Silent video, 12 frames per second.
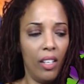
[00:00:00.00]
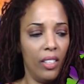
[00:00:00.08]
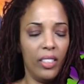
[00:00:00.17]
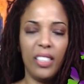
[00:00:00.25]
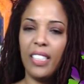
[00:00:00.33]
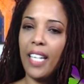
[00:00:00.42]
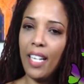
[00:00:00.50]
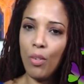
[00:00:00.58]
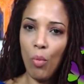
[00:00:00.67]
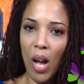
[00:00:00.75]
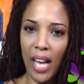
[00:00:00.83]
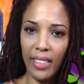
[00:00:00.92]

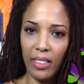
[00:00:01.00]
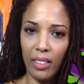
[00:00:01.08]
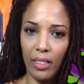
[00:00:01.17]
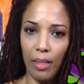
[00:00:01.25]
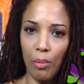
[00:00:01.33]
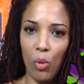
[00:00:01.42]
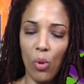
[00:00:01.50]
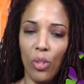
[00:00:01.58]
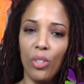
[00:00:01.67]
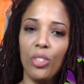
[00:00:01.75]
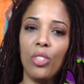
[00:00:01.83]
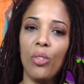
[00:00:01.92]
skin-wise to some
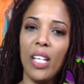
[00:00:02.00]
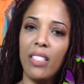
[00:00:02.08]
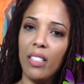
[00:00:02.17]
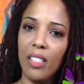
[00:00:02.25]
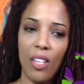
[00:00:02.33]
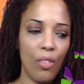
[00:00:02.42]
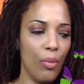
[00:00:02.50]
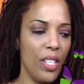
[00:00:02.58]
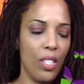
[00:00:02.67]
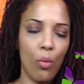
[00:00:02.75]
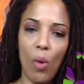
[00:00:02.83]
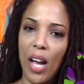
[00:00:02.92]
oils. So that's another
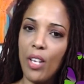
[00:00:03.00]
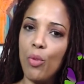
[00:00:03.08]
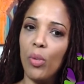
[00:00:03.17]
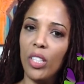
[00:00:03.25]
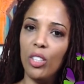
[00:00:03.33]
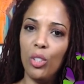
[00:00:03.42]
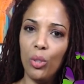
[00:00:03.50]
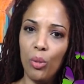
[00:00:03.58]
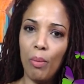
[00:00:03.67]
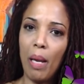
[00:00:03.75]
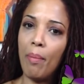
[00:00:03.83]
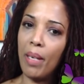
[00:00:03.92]
reason why you want to do
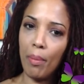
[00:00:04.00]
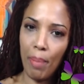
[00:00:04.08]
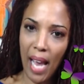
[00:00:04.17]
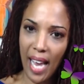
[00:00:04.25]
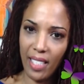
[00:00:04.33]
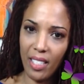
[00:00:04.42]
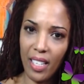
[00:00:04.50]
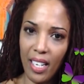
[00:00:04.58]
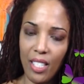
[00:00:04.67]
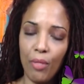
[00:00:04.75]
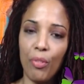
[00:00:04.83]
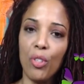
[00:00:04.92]
maybe a patch
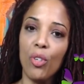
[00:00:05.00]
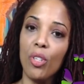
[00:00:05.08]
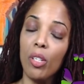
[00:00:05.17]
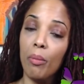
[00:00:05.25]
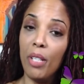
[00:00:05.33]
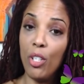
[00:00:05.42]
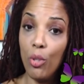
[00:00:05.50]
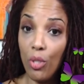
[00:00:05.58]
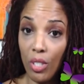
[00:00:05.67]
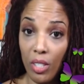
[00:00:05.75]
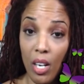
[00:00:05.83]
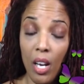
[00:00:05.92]
test if you know you're going to be
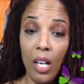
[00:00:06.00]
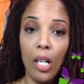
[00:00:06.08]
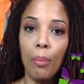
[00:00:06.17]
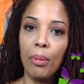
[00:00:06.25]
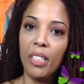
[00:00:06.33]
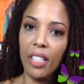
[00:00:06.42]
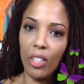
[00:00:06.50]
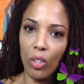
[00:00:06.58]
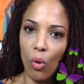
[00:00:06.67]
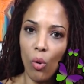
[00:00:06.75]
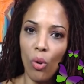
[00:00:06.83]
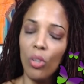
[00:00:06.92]
using a particular
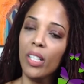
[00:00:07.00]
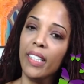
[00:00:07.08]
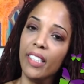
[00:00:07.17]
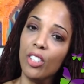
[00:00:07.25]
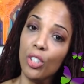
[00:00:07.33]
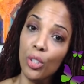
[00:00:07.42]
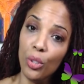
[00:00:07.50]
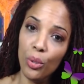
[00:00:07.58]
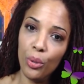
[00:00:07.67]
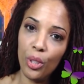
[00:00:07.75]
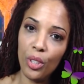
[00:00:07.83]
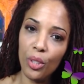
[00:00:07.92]
oil and it's
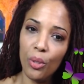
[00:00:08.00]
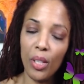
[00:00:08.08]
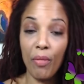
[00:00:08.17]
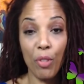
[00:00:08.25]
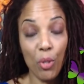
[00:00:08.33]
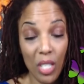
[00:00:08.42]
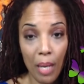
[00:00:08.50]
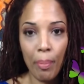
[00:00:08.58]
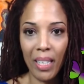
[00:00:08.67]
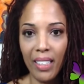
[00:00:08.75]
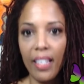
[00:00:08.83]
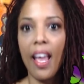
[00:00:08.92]
new to you, if you
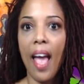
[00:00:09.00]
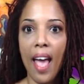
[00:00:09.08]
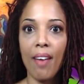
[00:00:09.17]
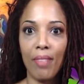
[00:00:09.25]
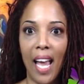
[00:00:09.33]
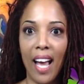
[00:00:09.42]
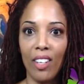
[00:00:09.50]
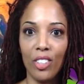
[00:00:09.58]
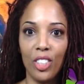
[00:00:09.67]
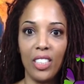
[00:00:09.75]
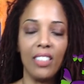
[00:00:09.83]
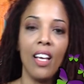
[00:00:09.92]
typically have
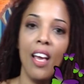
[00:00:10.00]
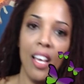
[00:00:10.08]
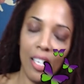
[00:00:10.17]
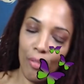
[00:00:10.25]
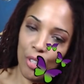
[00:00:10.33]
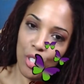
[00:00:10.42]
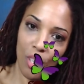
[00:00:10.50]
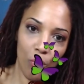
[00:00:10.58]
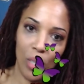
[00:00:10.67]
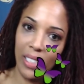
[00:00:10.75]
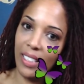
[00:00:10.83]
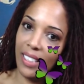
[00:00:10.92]
allergies. If you're
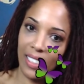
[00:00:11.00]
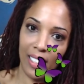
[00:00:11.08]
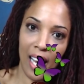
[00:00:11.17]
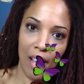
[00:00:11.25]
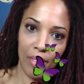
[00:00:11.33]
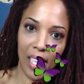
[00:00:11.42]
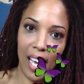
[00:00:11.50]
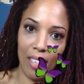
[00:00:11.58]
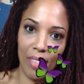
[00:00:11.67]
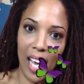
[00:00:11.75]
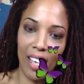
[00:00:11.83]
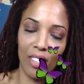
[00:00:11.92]
someone that doesn't have a lot of
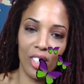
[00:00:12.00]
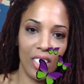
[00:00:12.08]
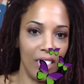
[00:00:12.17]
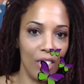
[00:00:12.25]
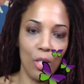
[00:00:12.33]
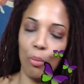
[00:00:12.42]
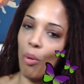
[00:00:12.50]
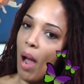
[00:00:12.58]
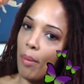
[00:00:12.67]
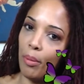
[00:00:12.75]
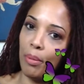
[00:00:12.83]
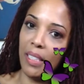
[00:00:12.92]
allergies, then you
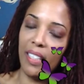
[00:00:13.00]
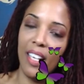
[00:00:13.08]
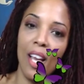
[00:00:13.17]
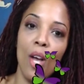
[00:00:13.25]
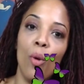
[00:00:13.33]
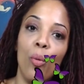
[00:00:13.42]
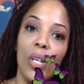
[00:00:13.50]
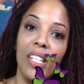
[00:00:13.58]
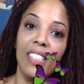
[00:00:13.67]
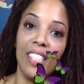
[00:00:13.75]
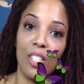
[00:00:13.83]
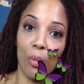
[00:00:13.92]
probably wouldn't
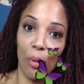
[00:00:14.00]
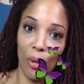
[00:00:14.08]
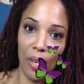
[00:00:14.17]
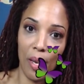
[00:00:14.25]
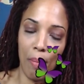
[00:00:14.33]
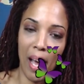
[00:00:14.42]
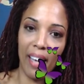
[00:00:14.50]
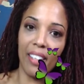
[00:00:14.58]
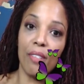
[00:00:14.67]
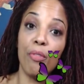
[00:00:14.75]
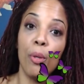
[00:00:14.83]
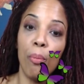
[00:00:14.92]
need to worry about it.
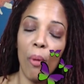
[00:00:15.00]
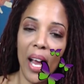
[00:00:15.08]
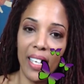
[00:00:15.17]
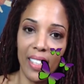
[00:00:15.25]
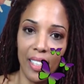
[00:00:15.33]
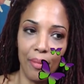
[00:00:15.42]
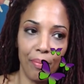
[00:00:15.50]
If you're pregnant,